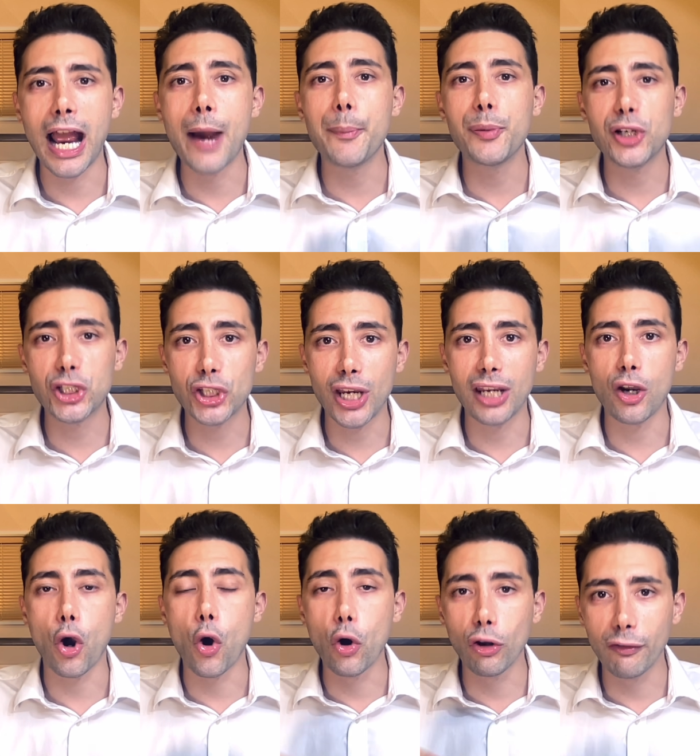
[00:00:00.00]

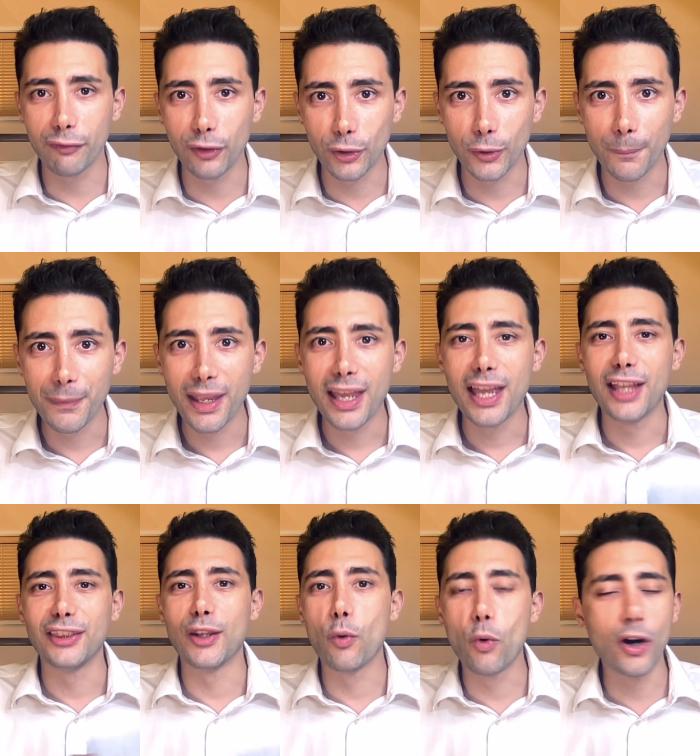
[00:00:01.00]
appreciate all of you
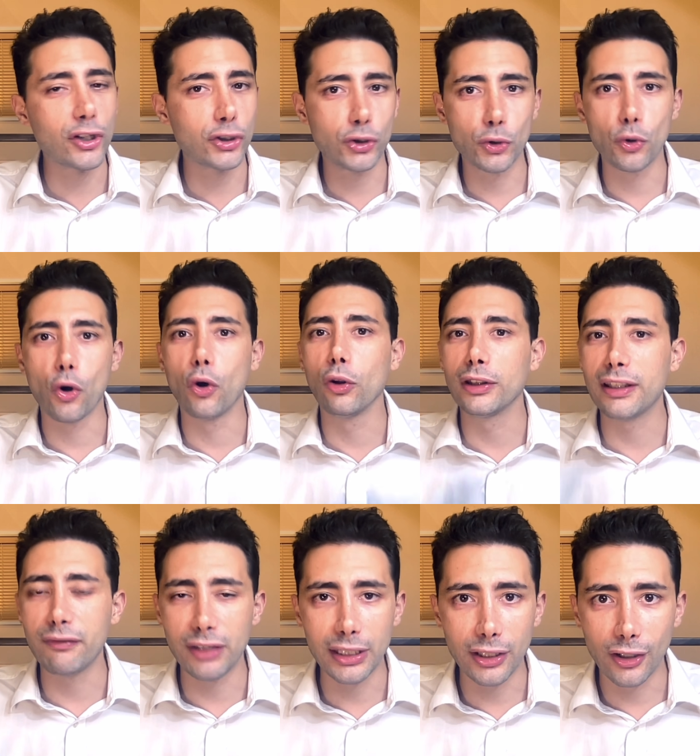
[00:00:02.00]
that watch through all
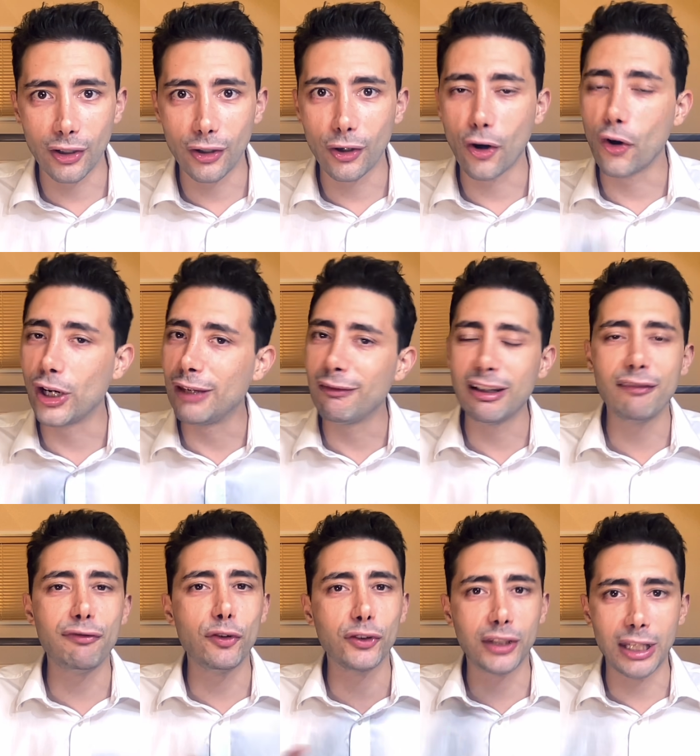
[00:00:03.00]
the video, or even
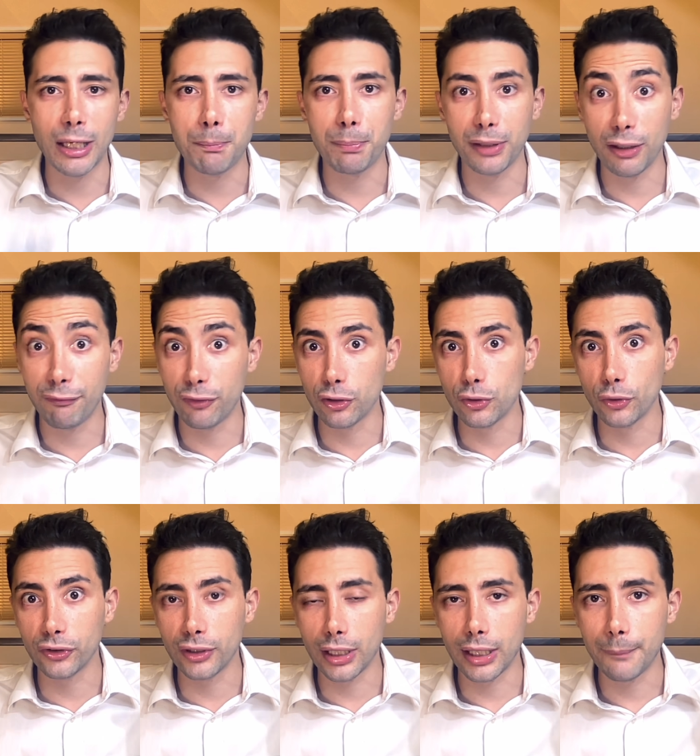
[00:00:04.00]
if you skip, if you
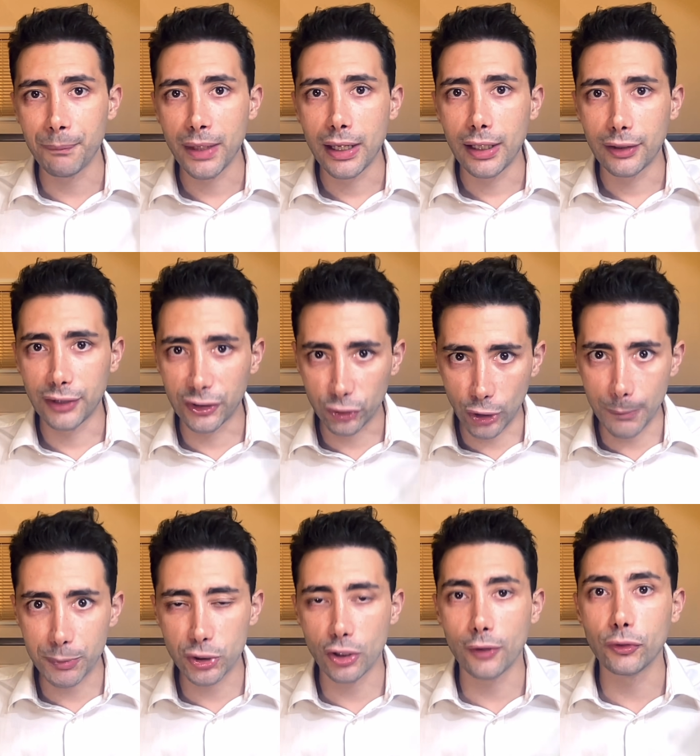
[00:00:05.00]
use the
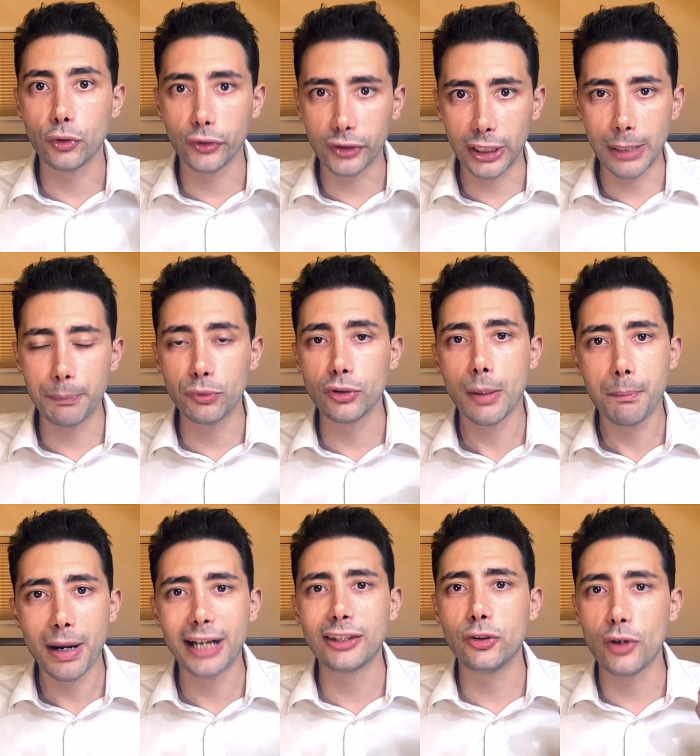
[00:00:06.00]
description to skip to the
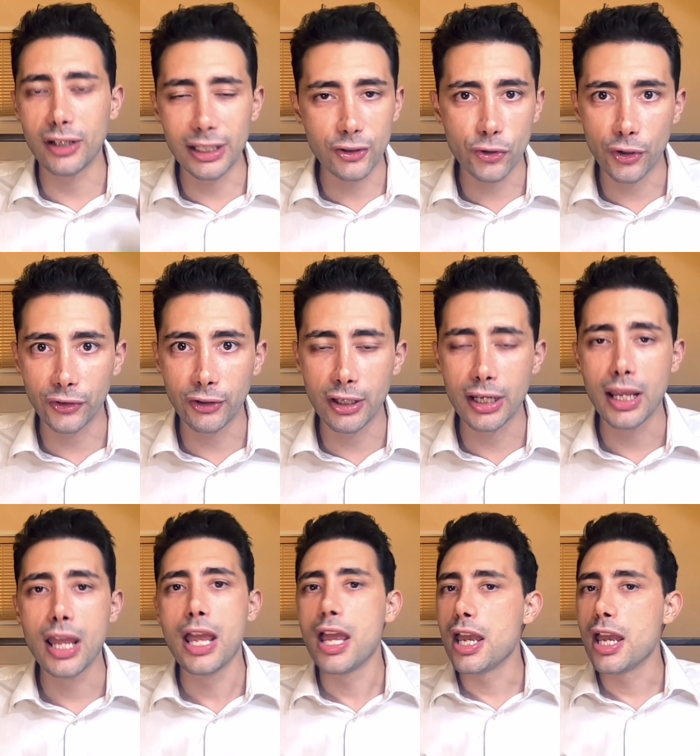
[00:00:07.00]
part you're interested,